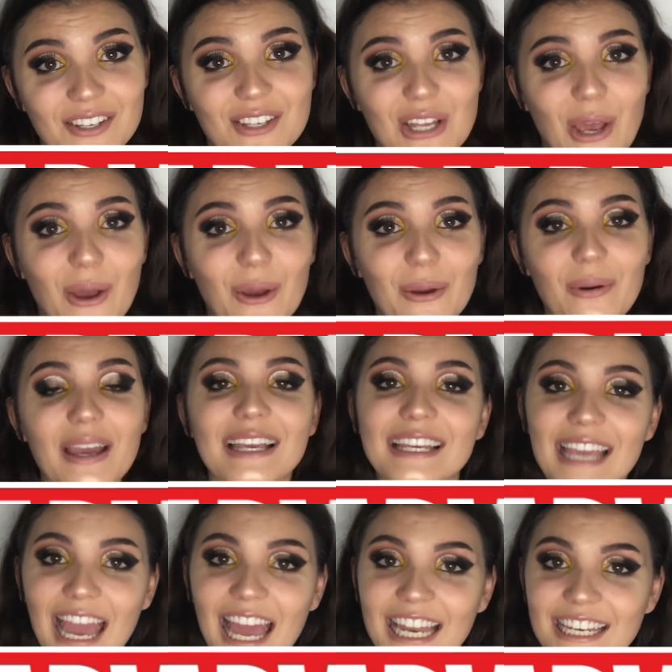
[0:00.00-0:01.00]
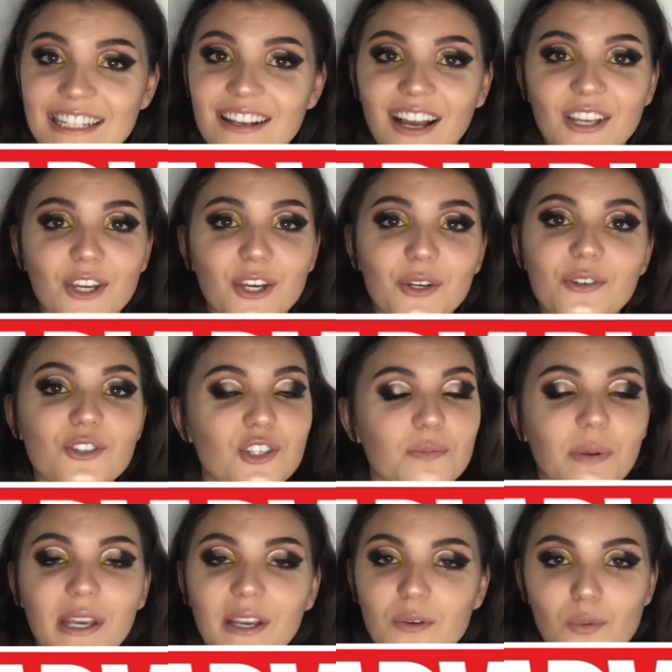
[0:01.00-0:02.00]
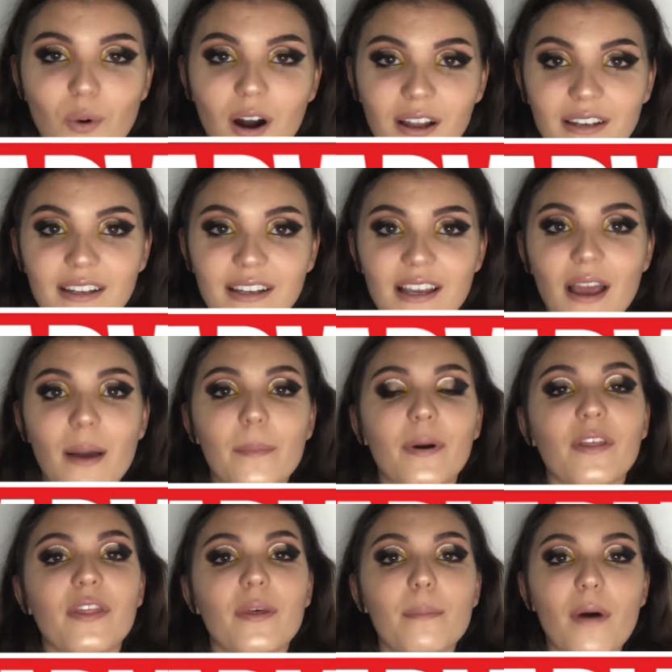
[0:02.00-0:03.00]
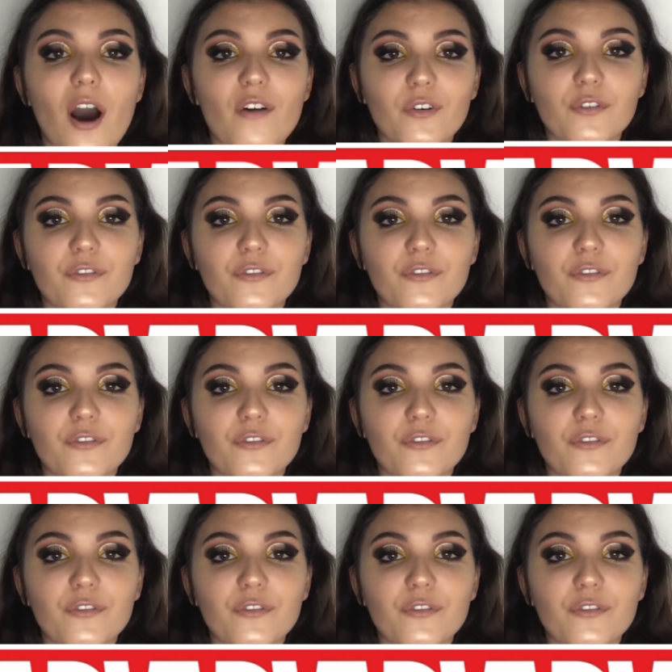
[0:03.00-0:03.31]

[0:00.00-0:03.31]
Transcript: So again, I couldn't just pick one, but the Marvel